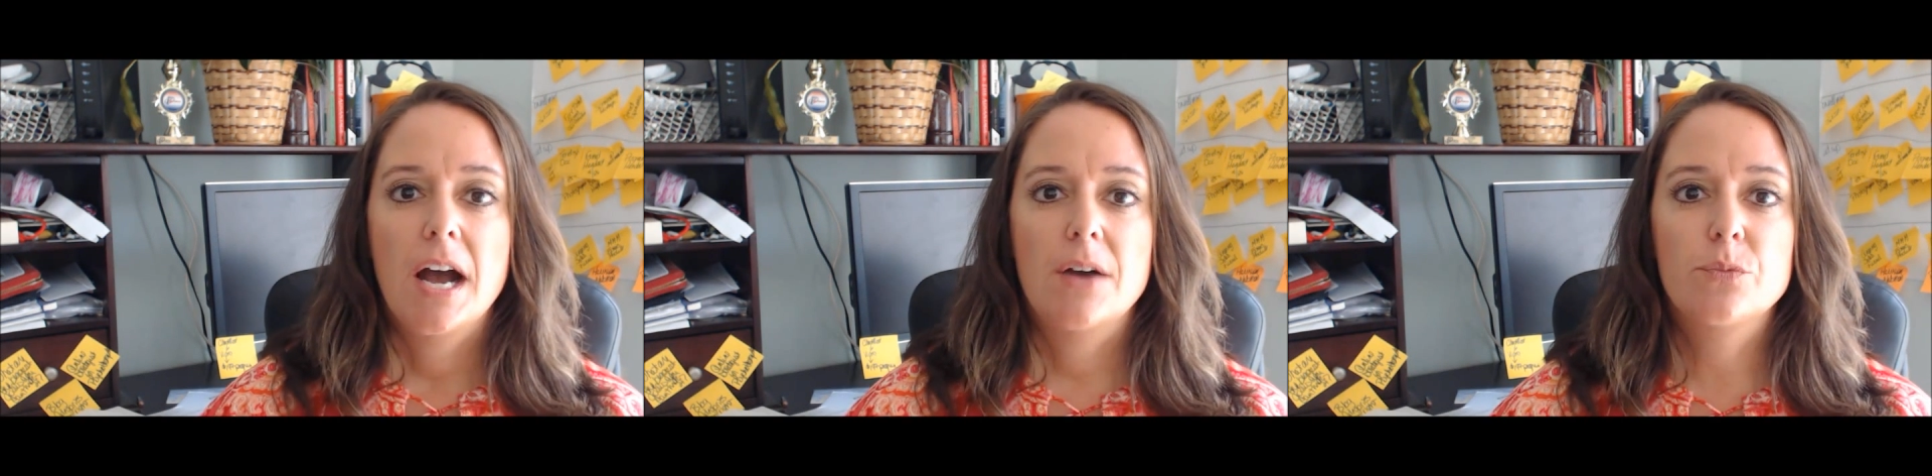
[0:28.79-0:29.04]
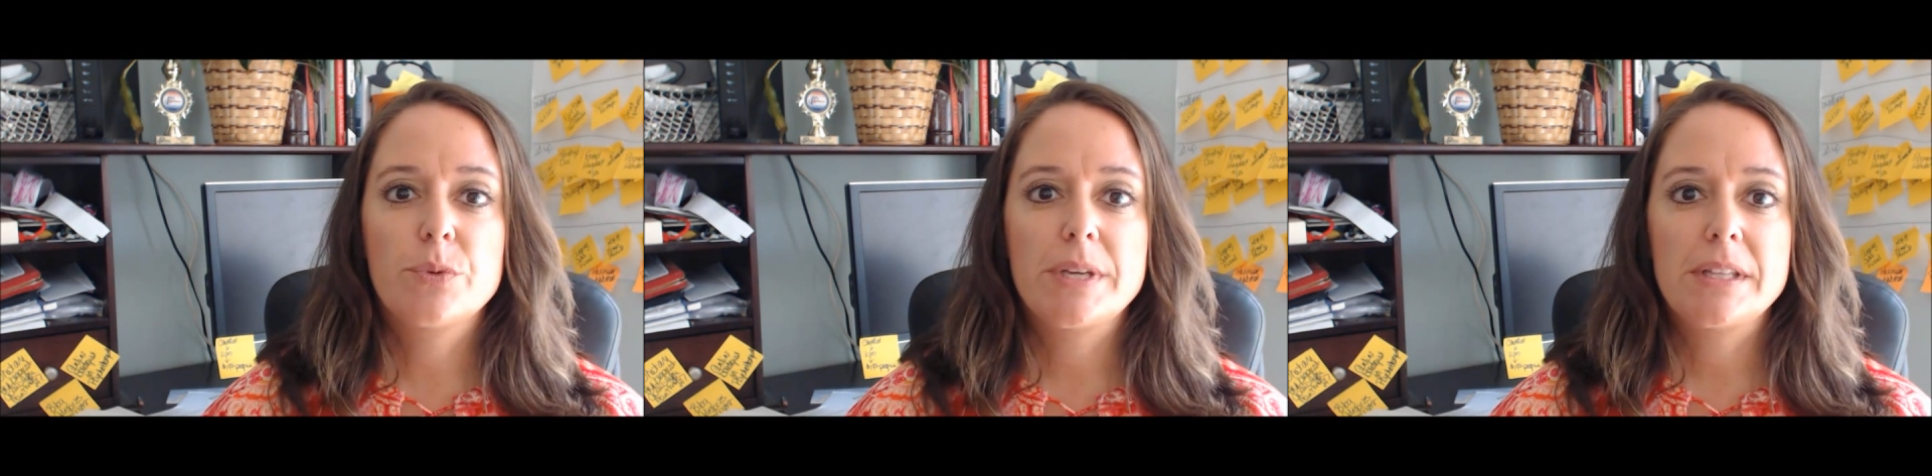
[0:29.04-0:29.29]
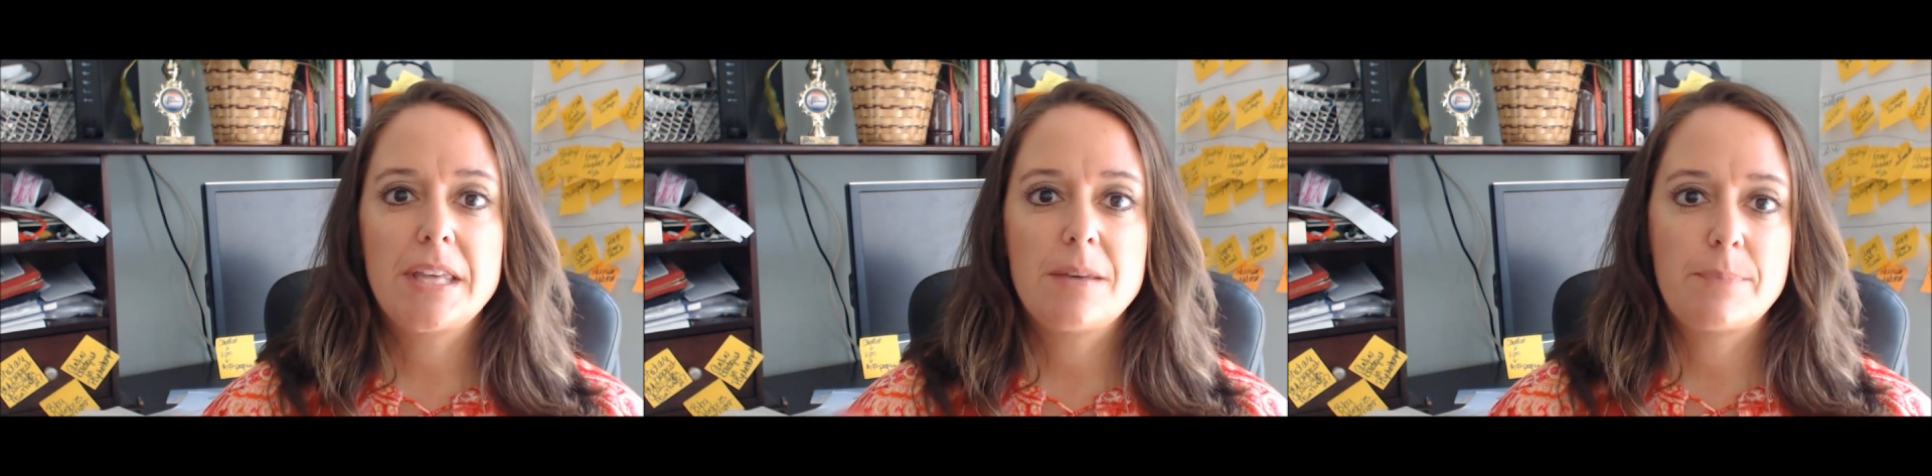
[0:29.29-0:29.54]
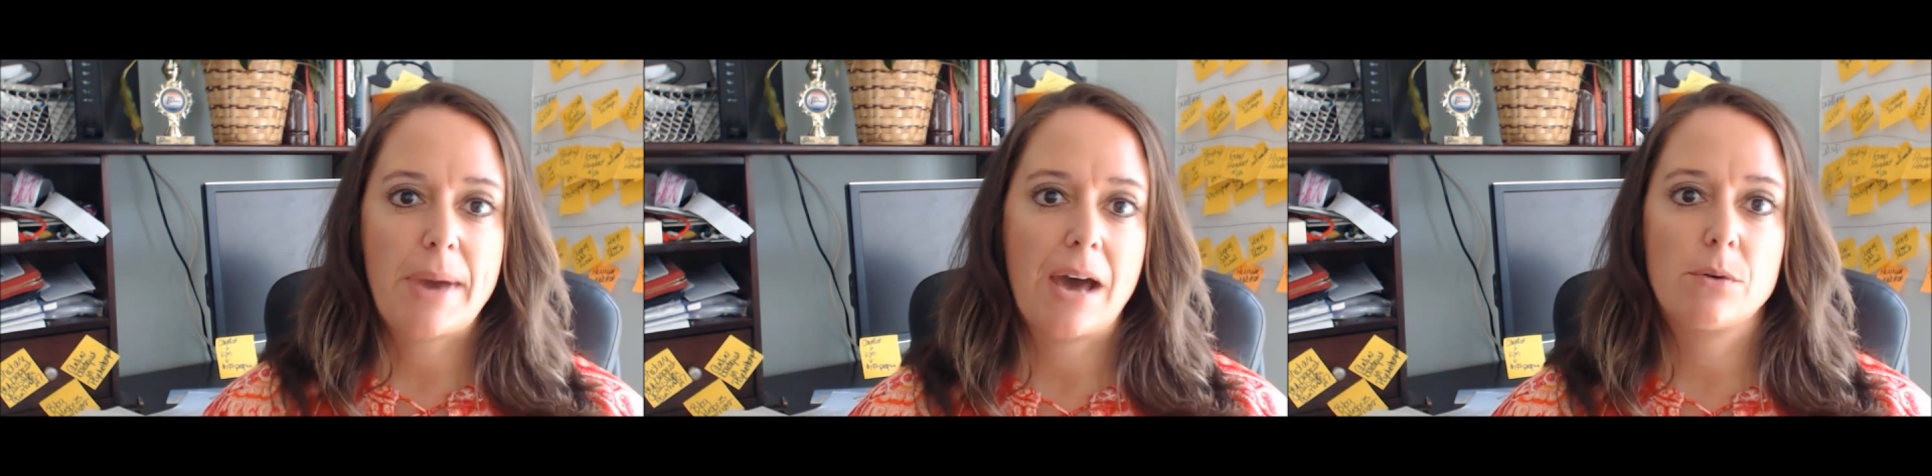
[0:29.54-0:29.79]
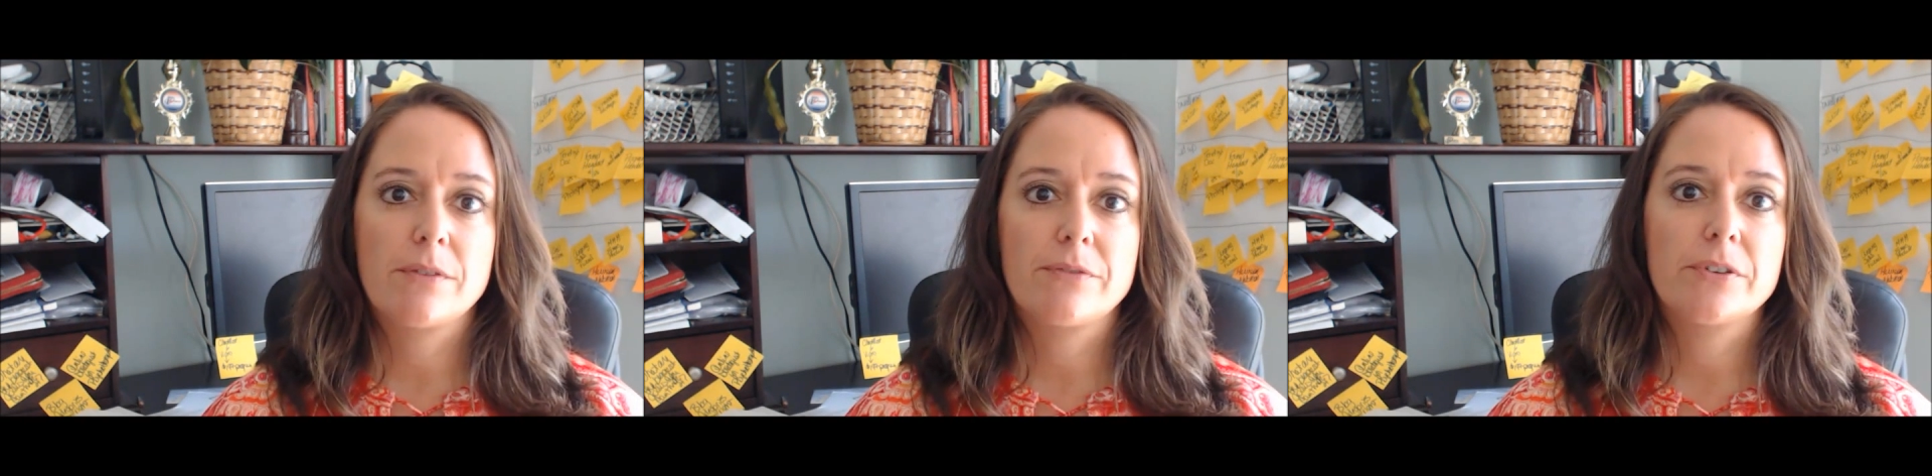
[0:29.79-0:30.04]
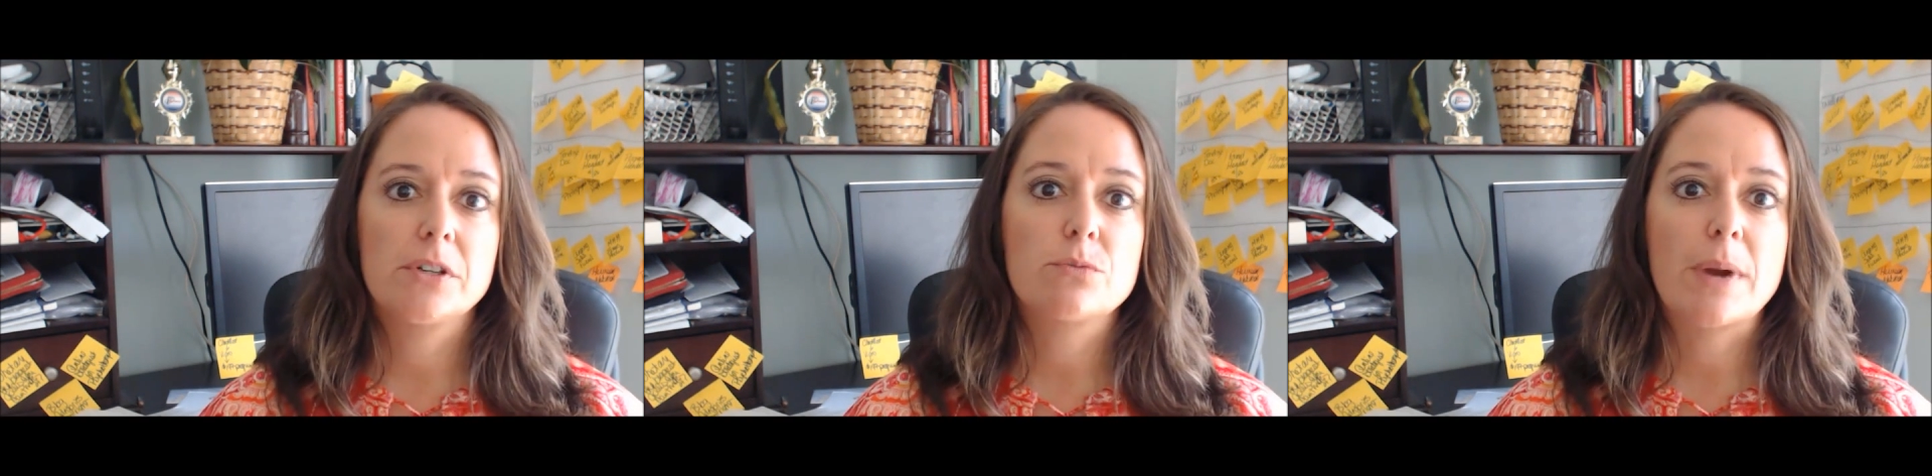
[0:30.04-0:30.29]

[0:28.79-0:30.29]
really powerful